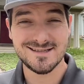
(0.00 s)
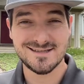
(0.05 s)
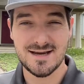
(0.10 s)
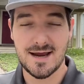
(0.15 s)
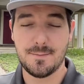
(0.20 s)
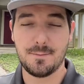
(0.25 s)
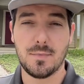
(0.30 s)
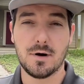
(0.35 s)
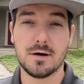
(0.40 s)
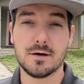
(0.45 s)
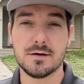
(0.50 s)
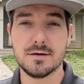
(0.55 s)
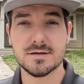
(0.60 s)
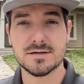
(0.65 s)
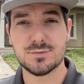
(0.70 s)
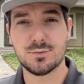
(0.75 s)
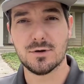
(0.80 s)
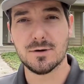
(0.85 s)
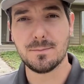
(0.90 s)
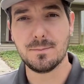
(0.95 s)
San
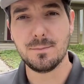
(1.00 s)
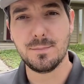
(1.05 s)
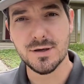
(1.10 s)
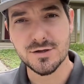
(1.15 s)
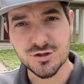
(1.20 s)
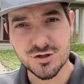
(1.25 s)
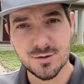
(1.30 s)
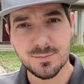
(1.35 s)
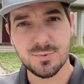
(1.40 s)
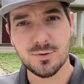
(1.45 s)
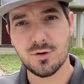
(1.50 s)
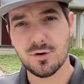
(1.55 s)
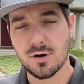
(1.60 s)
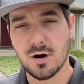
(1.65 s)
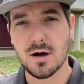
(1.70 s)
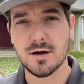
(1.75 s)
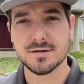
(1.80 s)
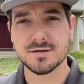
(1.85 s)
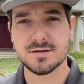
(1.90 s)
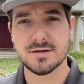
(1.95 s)
Marcos. We're in Bishop
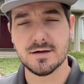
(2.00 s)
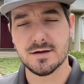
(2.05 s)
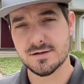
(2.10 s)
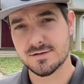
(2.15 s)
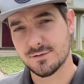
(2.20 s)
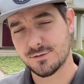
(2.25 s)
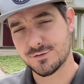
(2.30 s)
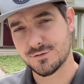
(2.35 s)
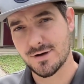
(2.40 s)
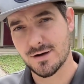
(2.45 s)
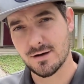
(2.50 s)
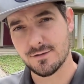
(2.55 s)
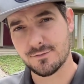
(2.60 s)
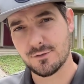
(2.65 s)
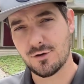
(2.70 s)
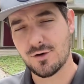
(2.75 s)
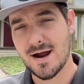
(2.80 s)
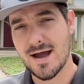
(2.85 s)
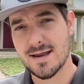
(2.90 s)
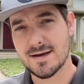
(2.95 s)
Crossing, so it's right off
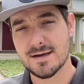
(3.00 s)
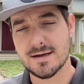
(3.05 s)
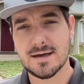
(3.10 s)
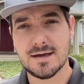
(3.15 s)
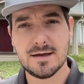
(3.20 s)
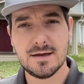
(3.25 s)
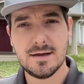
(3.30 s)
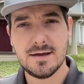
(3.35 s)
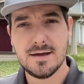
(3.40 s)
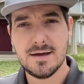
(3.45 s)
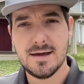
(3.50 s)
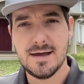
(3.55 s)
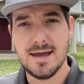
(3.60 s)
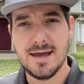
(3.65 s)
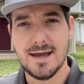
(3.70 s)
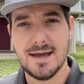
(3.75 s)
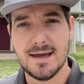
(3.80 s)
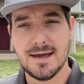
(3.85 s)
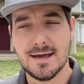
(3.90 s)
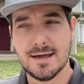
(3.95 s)
Craddock
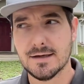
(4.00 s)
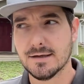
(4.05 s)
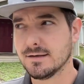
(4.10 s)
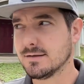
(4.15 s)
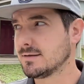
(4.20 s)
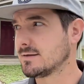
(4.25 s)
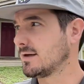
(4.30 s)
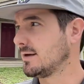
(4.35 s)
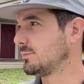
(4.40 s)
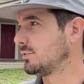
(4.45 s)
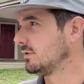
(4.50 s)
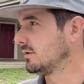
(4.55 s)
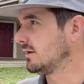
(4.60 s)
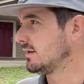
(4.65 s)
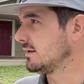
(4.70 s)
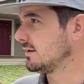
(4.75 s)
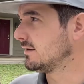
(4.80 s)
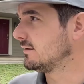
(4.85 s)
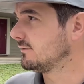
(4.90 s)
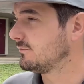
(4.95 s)
and I
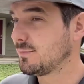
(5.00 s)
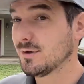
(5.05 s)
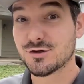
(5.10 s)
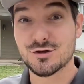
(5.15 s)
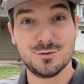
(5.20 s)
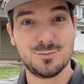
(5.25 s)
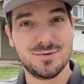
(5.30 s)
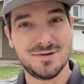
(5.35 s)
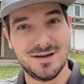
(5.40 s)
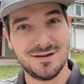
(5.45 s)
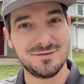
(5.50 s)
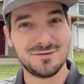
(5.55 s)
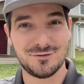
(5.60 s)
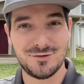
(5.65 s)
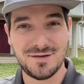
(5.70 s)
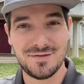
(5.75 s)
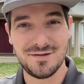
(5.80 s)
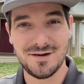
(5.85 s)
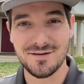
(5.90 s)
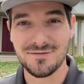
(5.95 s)
believe Bishop. Yeah, it's
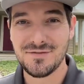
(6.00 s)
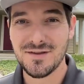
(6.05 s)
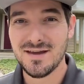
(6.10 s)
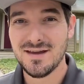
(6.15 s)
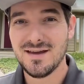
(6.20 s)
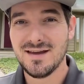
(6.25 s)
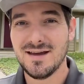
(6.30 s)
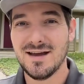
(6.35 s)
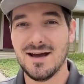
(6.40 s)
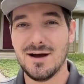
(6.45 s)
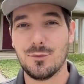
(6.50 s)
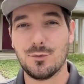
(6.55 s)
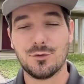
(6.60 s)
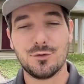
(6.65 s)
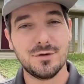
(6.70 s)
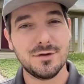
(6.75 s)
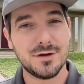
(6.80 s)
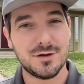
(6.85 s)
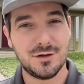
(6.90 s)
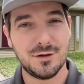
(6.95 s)
right there. We're
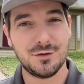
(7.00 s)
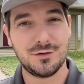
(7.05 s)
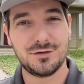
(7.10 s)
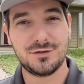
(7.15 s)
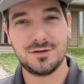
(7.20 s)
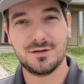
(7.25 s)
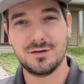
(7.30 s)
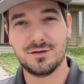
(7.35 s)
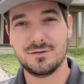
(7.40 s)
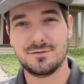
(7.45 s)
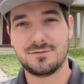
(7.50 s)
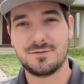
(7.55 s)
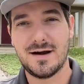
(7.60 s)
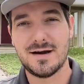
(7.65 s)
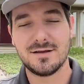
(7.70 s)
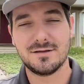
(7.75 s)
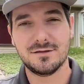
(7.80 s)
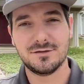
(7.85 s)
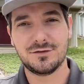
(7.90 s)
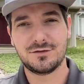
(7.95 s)
really close to
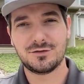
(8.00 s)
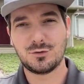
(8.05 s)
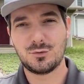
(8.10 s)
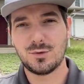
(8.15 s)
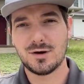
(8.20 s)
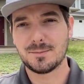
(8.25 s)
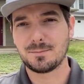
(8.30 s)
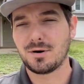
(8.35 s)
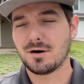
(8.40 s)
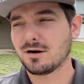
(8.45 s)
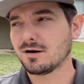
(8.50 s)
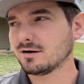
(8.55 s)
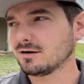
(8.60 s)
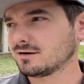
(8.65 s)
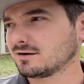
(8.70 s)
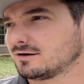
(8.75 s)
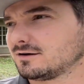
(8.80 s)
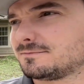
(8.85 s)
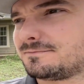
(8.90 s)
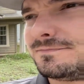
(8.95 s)
Franklin Square Park.